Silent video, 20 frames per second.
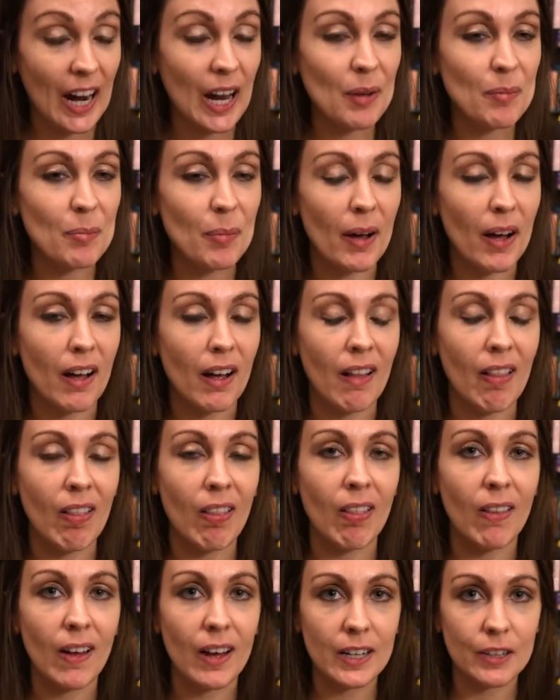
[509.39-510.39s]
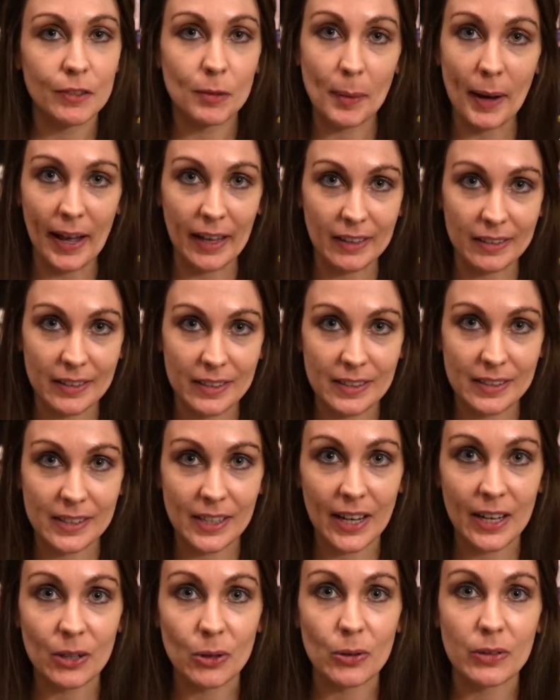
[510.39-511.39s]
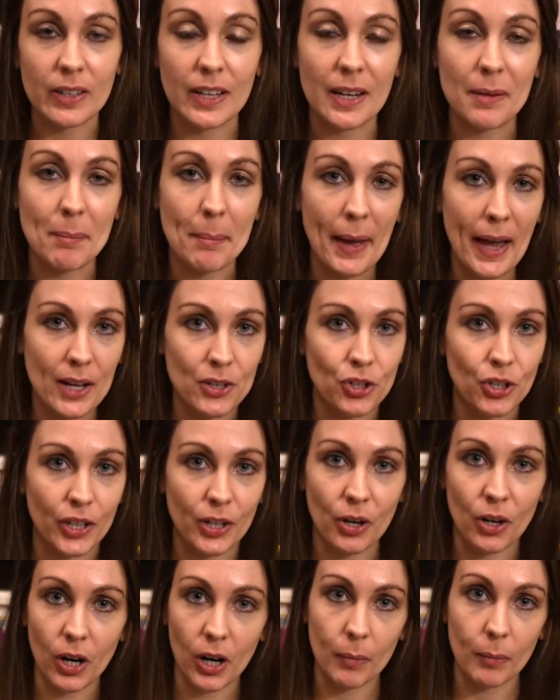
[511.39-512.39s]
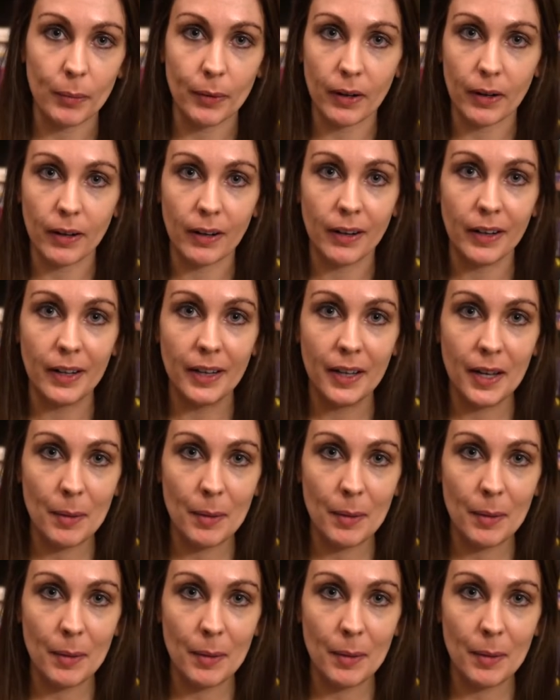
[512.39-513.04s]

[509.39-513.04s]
and bought a lot of her backlist titles in matching Harper